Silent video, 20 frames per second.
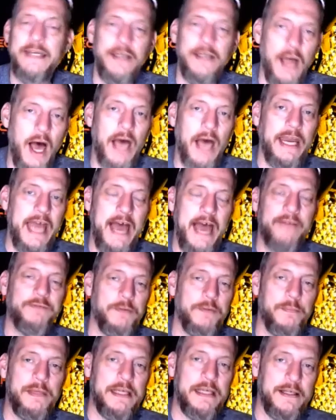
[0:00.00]
and not
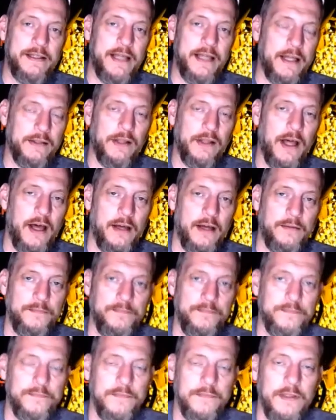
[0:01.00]
have to be in that line.
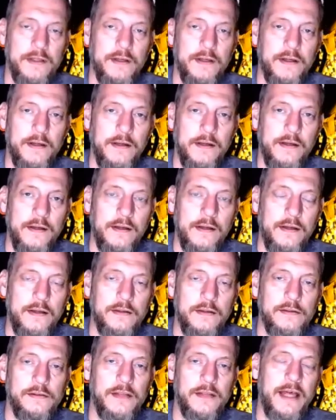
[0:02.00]

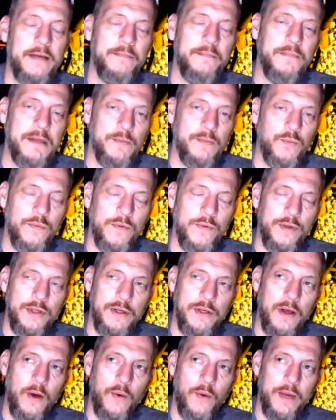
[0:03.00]
Let me,
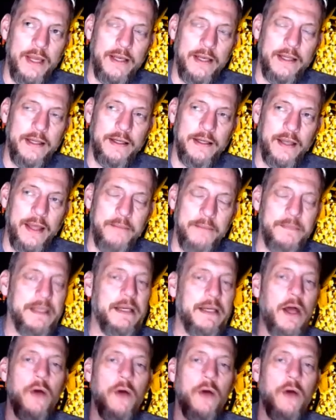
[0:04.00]
you know, it, it let